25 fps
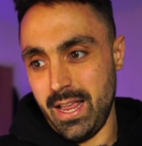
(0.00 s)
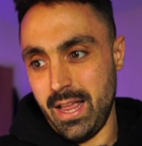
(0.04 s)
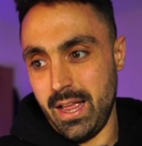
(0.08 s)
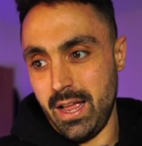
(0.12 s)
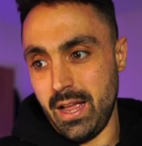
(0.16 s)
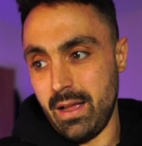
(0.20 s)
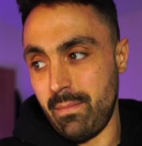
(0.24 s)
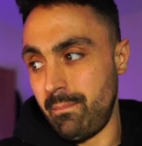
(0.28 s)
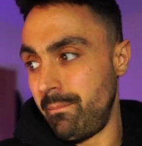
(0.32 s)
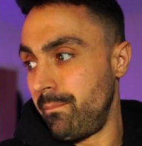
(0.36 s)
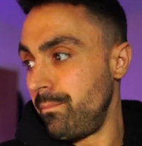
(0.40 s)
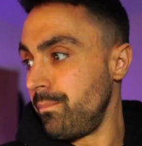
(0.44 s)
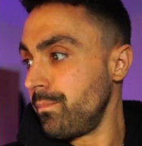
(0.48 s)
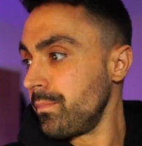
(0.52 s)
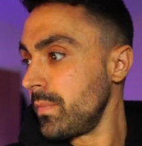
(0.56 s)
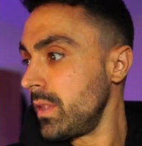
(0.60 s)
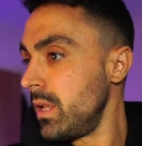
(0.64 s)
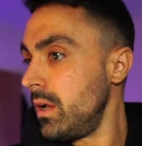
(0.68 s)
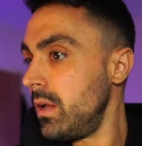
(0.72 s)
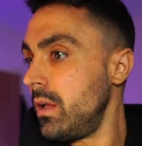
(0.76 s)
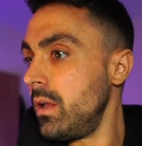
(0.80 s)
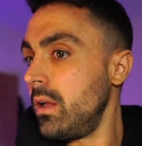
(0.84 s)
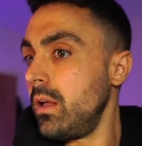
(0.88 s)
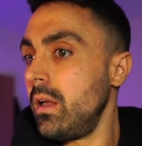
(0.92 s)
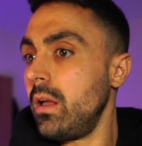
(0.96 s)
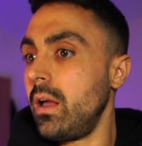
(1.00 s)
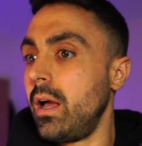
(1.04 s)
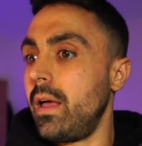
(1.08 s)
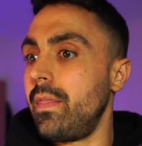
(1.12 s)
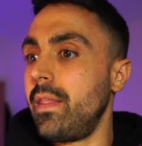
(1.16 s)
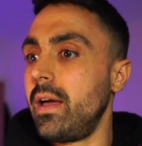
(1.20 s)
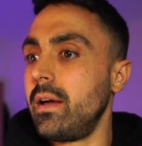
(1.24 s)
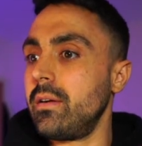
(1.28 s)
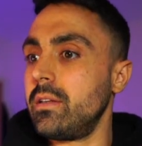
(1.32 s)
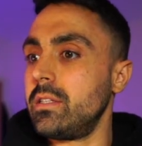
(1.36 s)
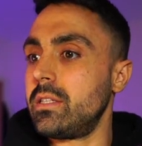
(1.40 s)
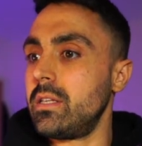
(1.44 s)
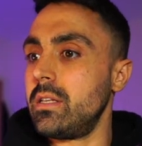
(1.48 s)
Um, okay. And
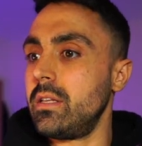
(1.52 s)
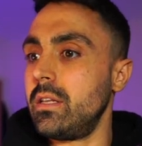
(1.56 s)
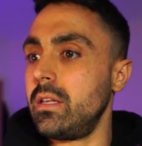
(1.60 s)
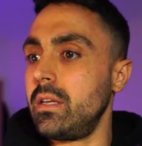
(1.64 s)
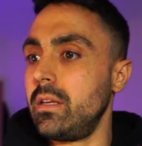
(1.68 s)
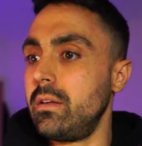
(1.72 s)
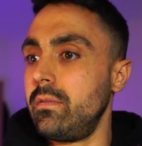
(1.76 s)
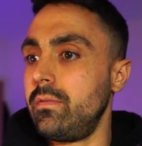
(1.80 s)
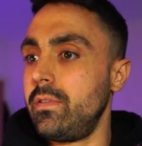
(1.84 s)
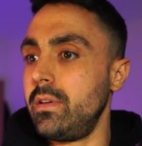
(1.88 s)
that is in the